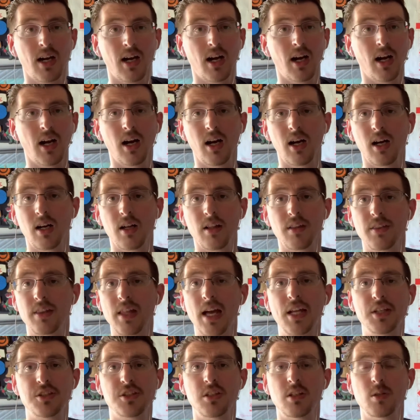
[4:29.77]

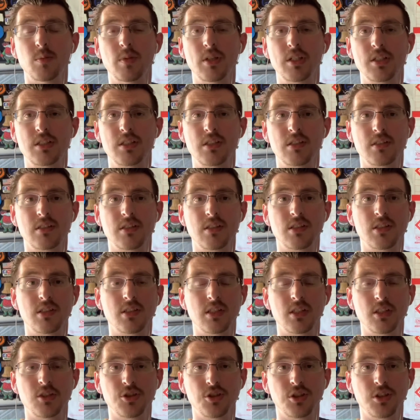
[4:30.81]
That's their business
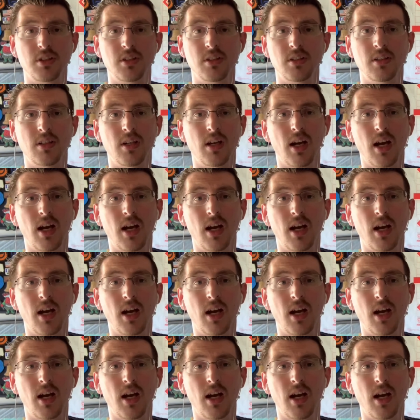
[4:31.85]
decision.